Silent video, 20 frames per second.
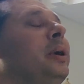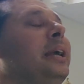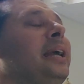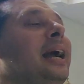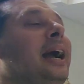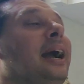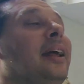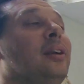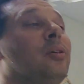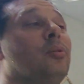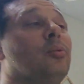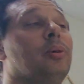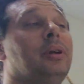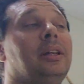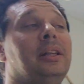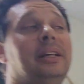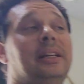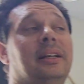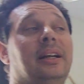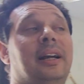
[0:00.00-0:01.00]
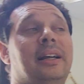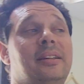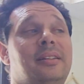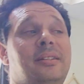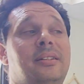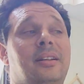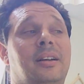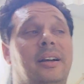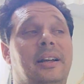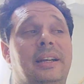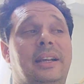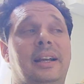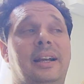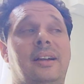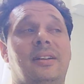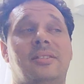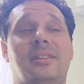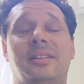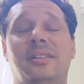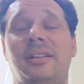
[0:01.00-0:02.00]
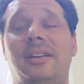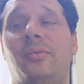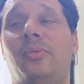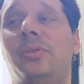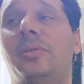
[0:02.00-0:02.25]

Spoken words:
had a really nice tiny house, as I was